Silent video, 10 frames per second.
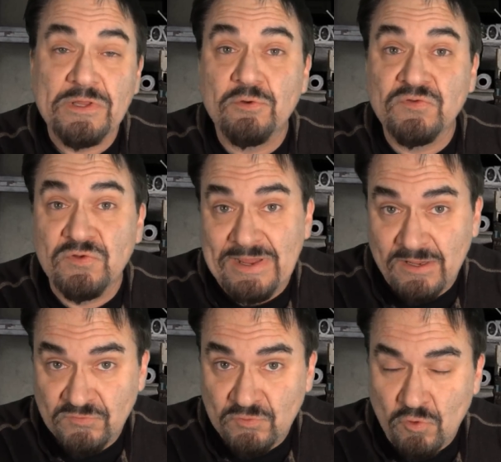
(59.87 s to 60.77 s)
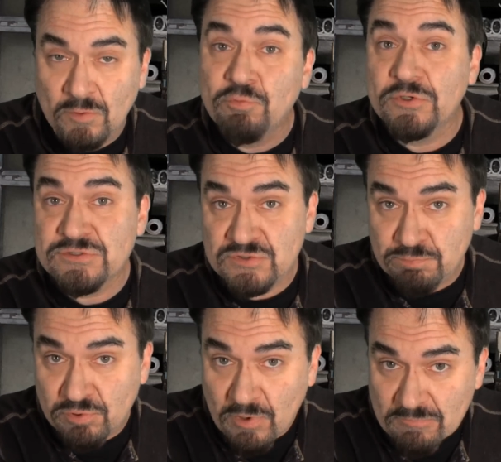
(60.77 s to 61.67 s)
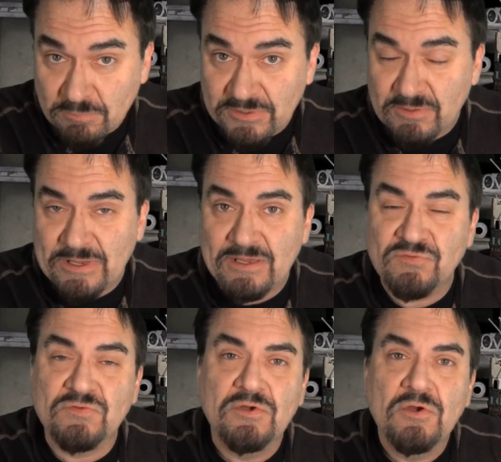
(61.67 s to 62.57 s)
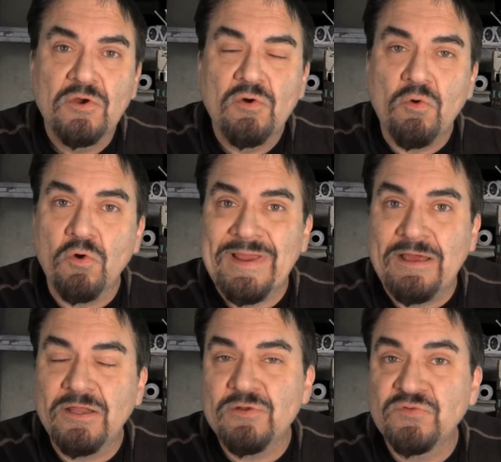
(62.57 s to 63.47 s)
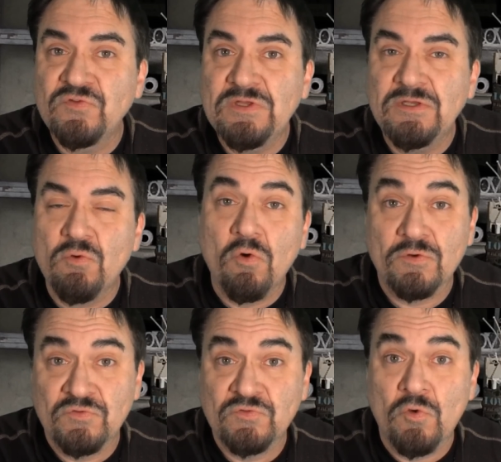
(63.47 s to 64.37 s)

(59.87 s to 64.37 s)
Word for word: whether it's an S-Corp, which is probably the best, or LLC or